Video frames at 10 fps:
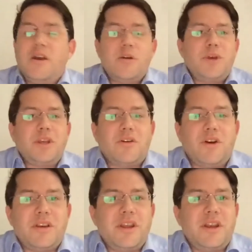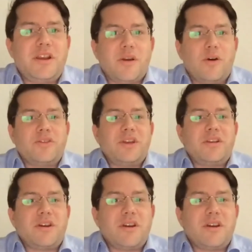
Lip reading: Bitcoin nearly closing the